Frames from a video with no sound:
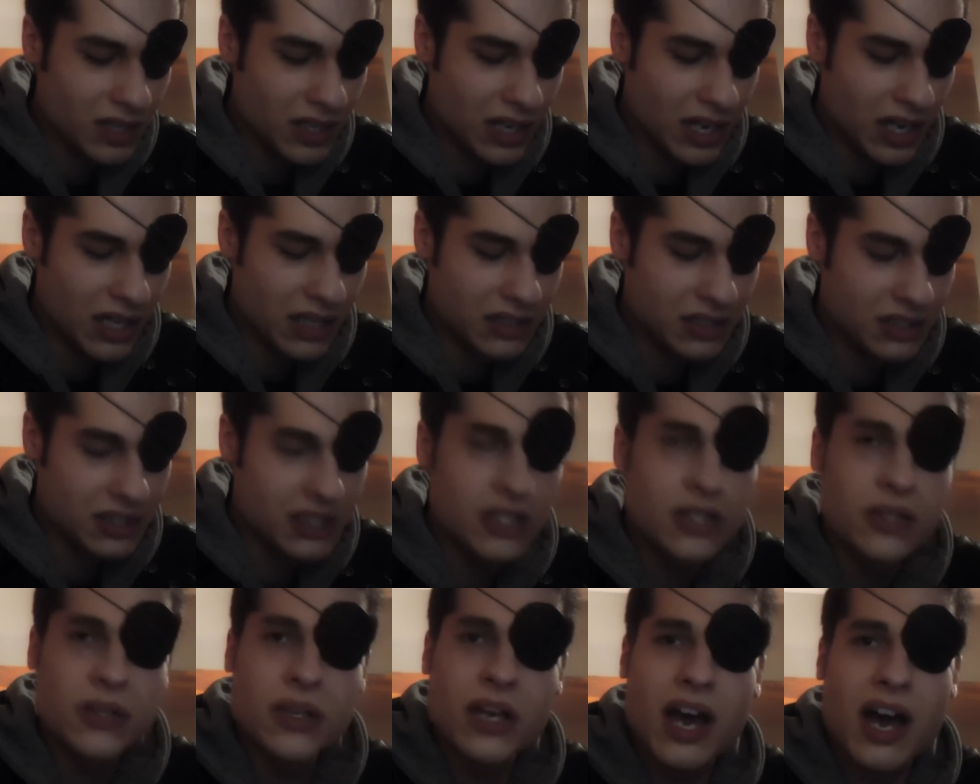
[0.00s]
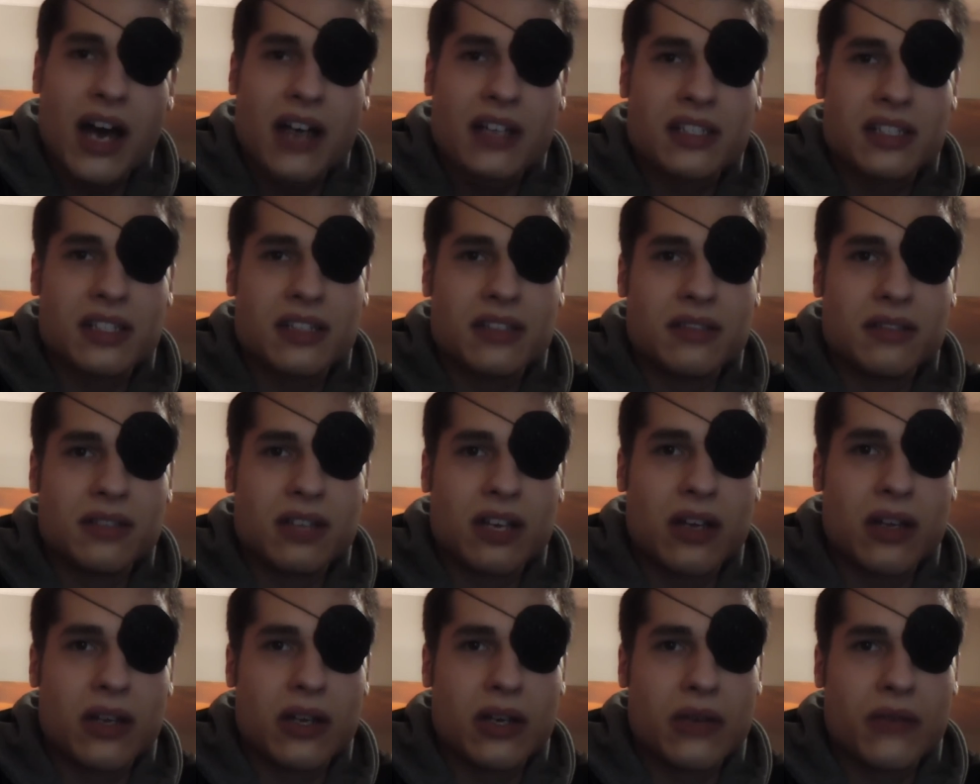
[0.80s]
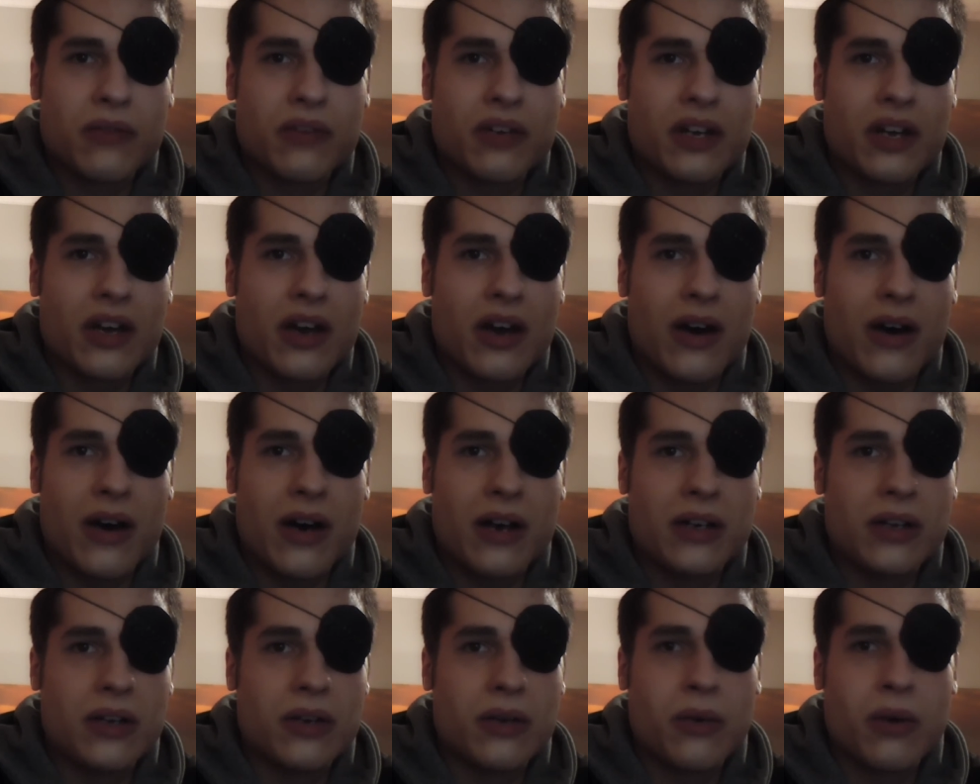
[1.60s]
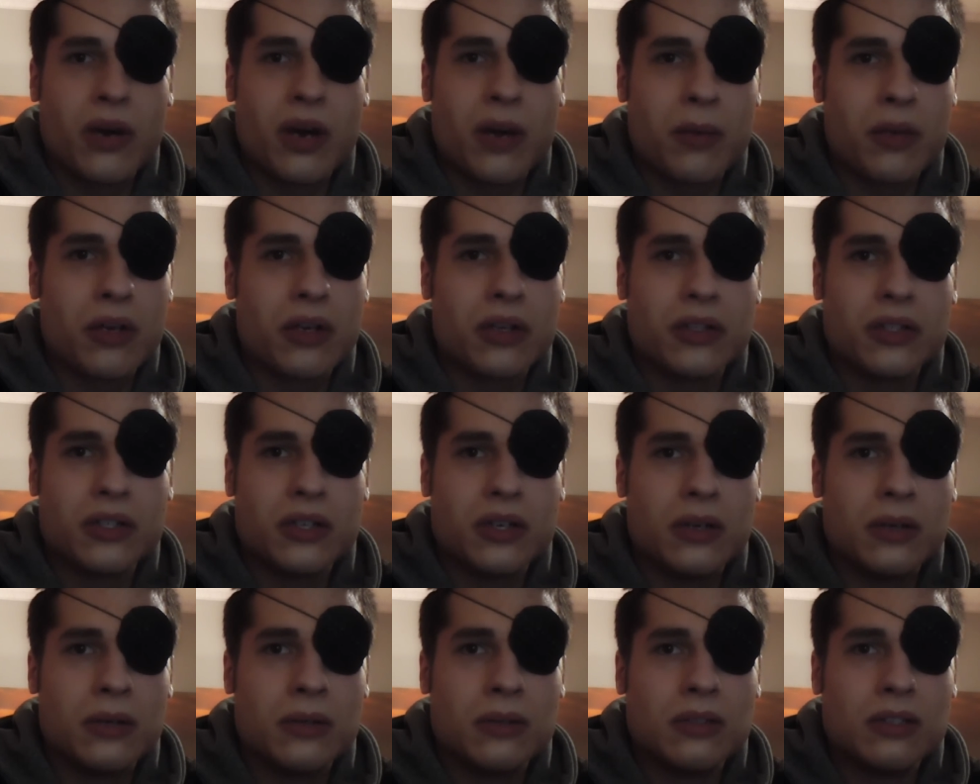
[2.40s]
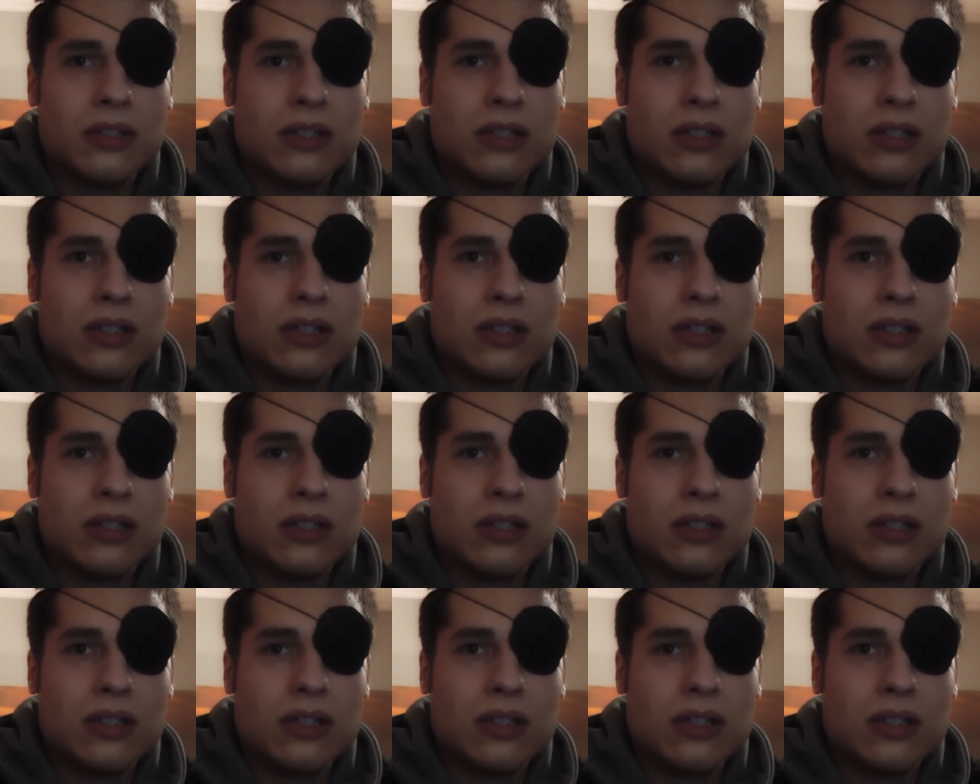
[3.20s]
and I'll see you guys in another video. I don't know what I'm gonna do.